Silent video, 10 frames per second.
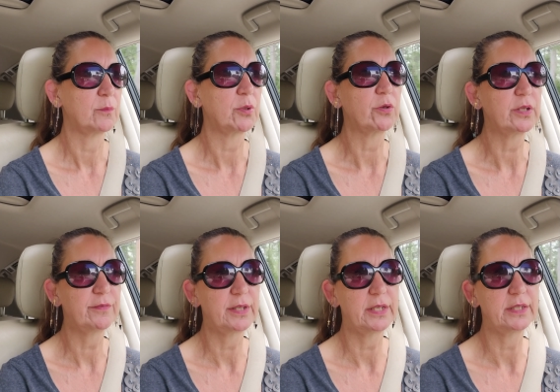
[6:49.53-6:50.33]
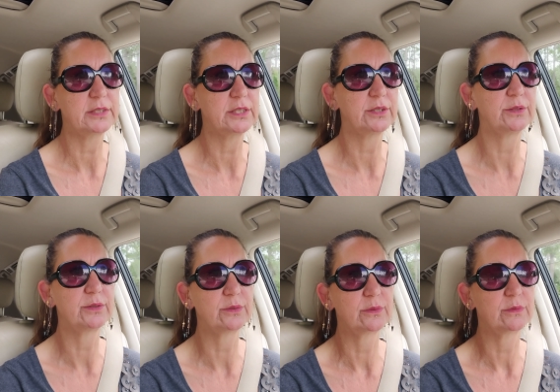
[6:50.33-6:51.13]
proclivity
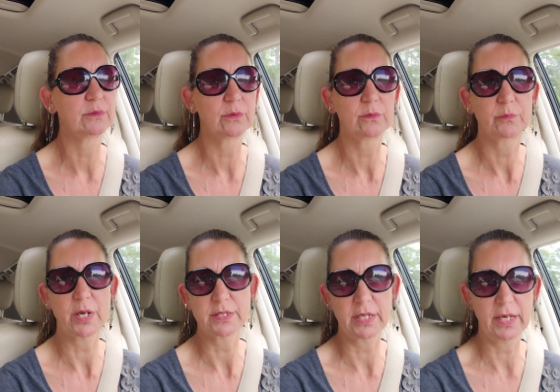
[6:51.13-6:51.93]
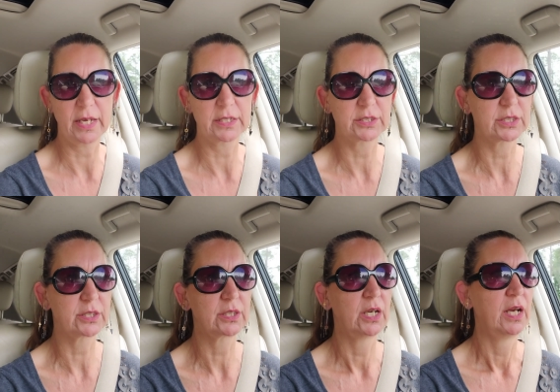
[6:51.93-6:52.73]
to prostate
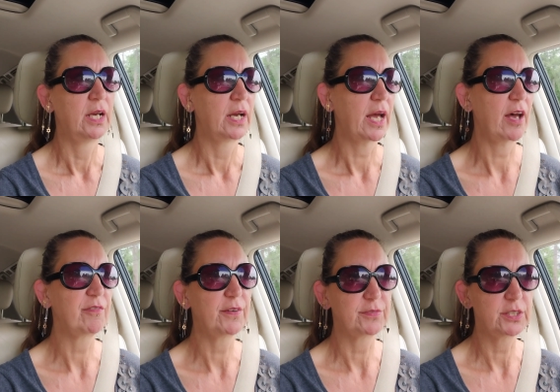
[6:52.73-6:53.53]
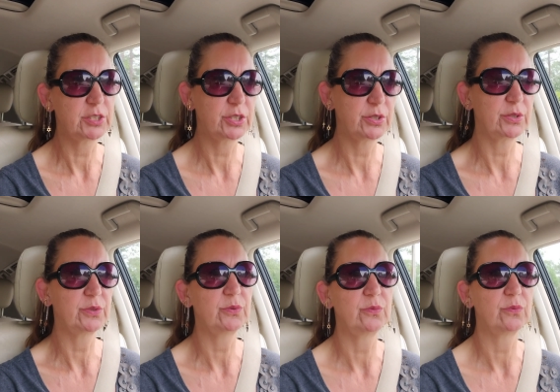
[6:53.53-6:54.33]
cancer, at
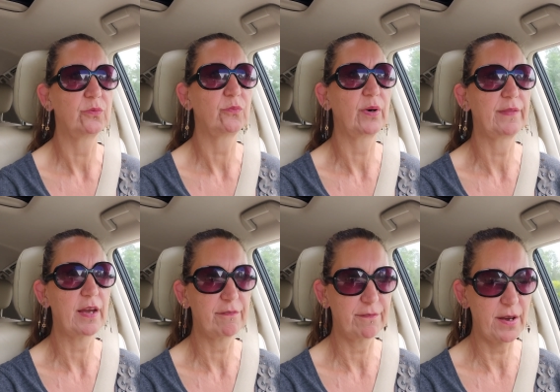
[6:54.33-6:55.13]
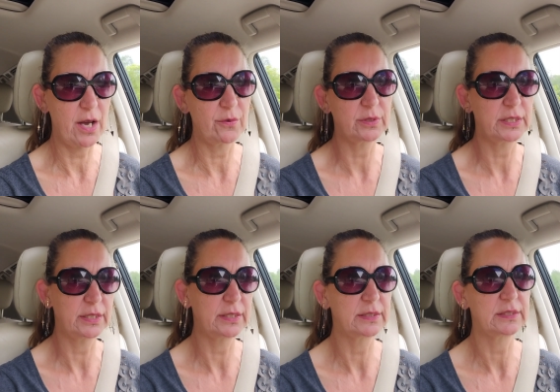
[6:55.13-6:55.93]
52, when they found
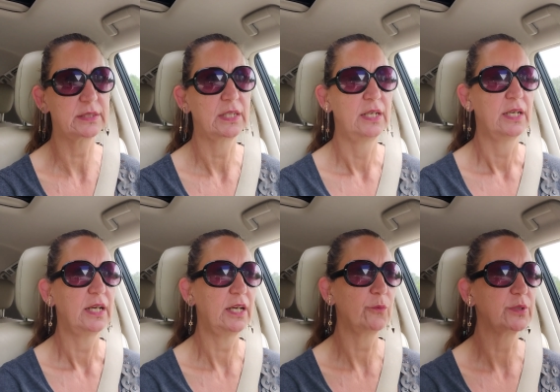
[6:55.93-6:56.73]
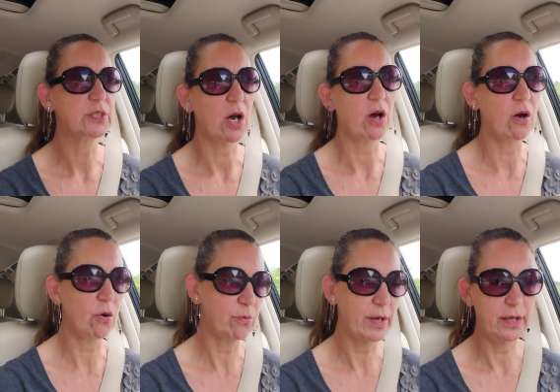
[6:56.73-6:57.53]
his it was
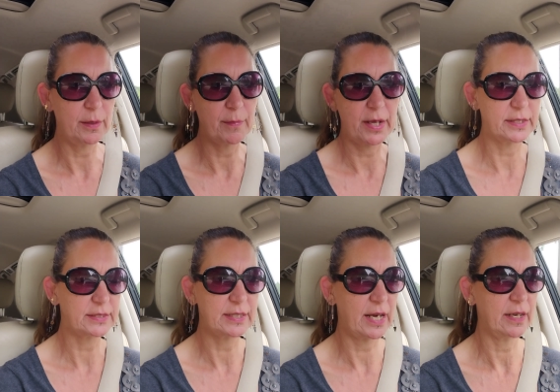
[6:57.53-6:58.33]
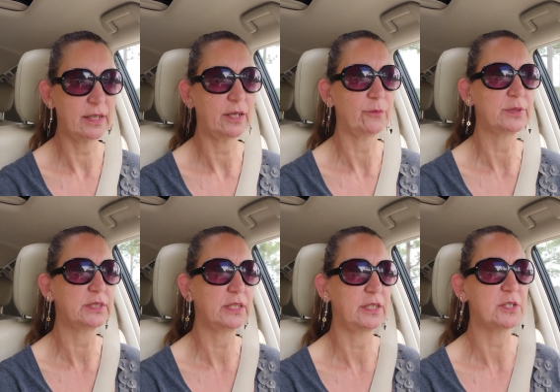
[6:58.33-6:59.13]
already metastatic. It was
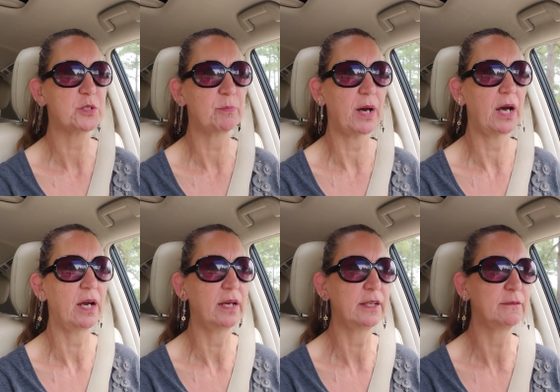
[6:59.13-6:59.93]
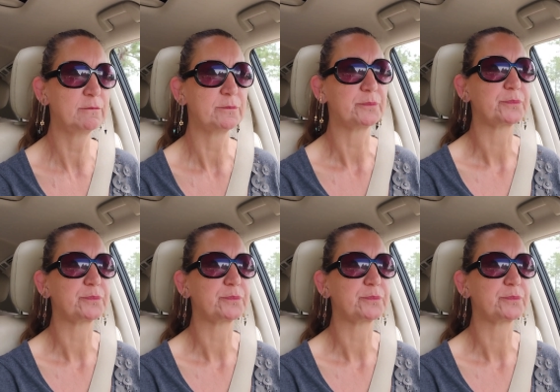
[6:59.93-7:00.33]
in his spine,